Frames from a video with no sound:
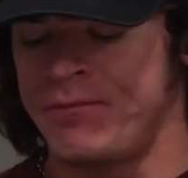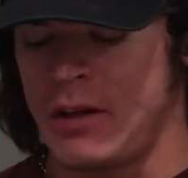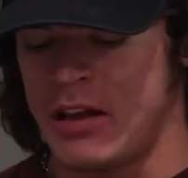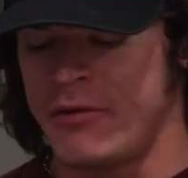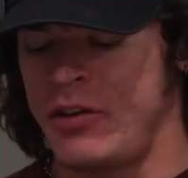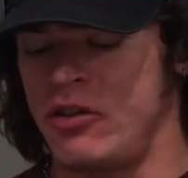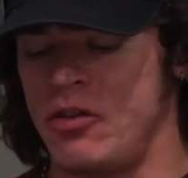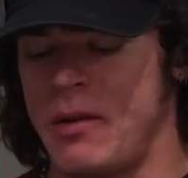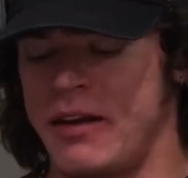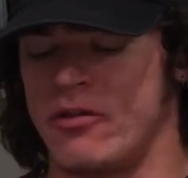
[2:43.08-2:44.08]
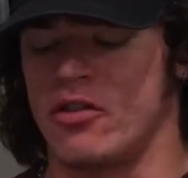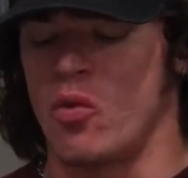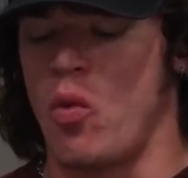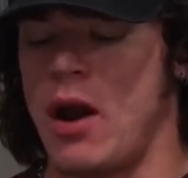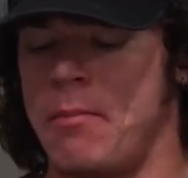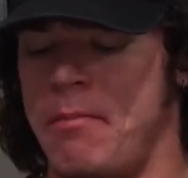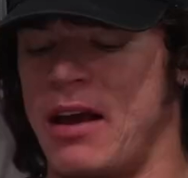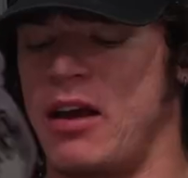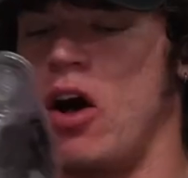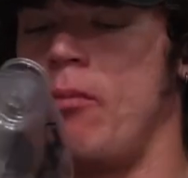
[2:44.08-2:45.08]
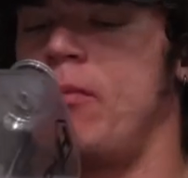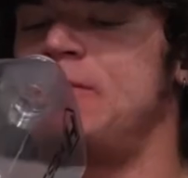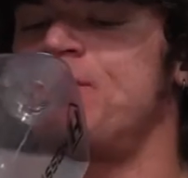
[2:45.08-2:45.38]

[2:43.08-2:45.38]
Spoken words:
It's a few too many for just one big gulp.